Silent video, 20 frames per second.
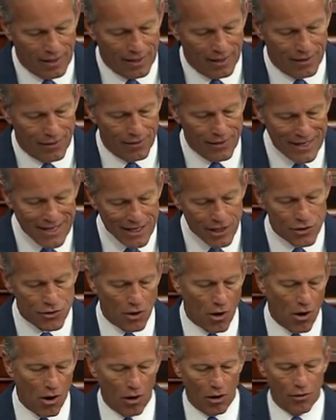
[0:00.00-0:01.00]
These
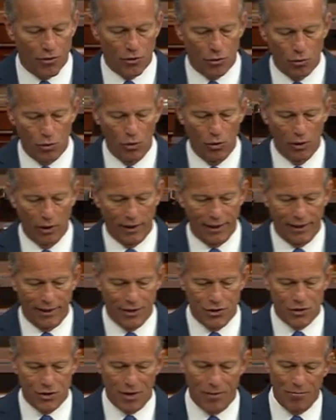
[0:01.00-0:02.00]
are the
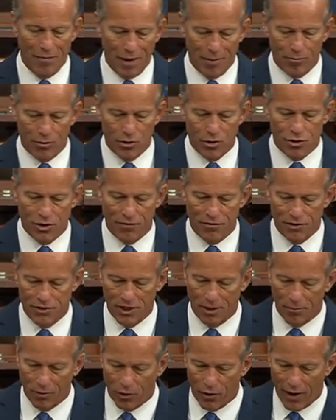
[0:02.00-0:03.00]
rulings that members of the
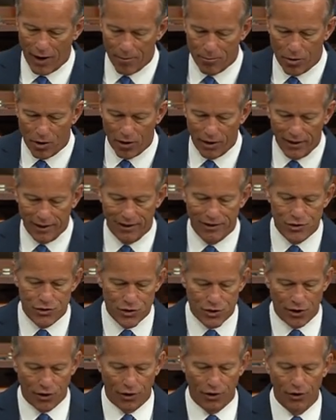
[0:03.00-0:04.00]
Democrat Party
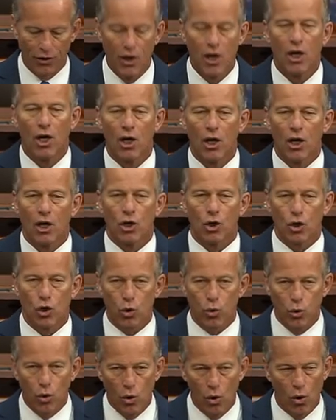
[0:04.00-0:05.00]
consider
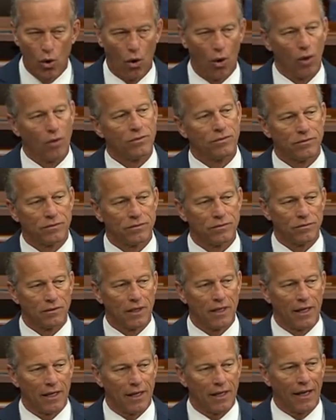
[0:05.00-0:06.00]
cruel
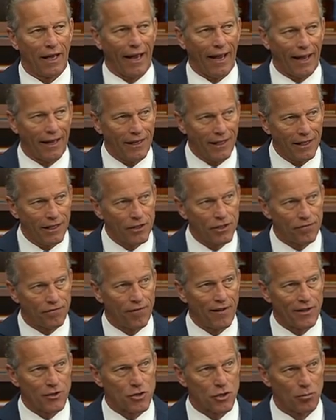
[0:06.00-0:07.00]
and
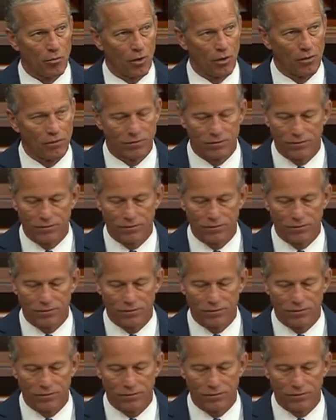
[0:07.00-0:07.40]
indefensible.